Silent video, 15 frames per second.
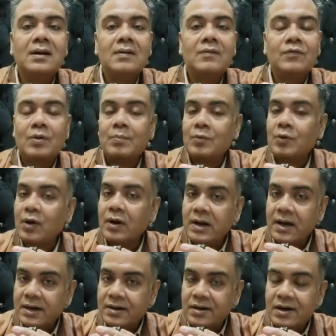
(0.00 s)
from
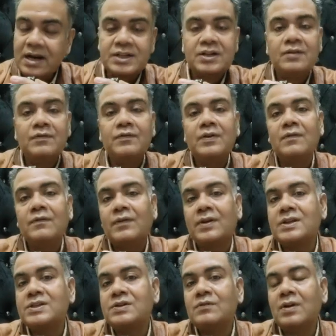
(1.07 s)
Noida International Film
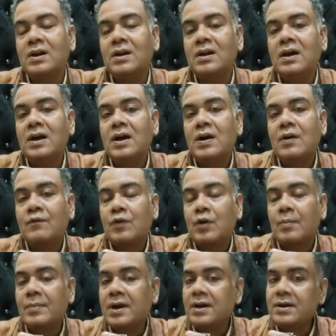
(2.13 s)
Festival,
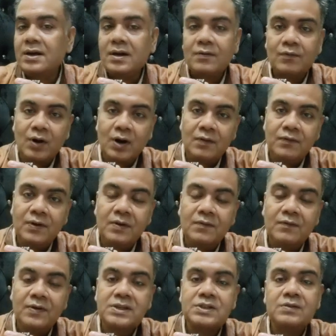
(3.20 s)
from Indian World Film
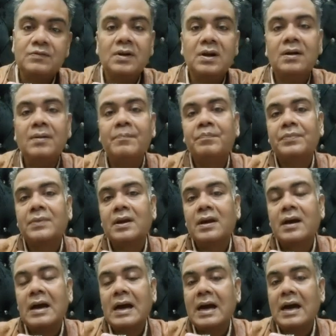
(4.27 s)
Festival,
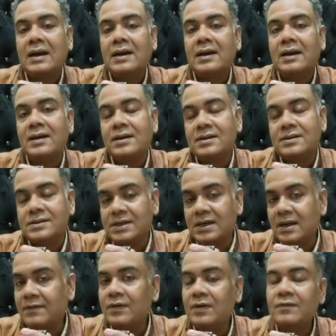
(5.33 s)
and Indian
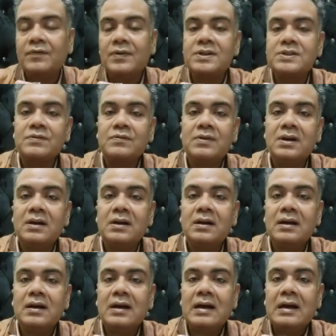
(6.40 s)
Cine Film Festival.
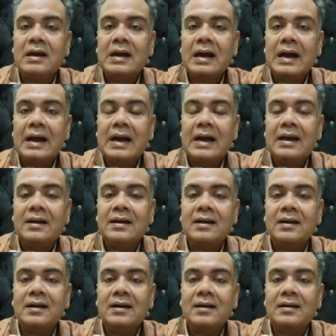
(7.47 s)
And
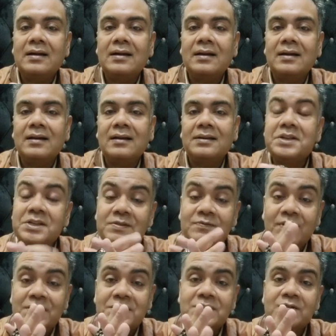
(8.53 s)
uh, these
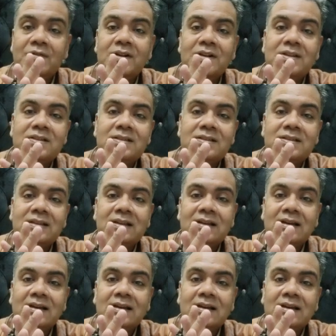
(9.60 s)
festivals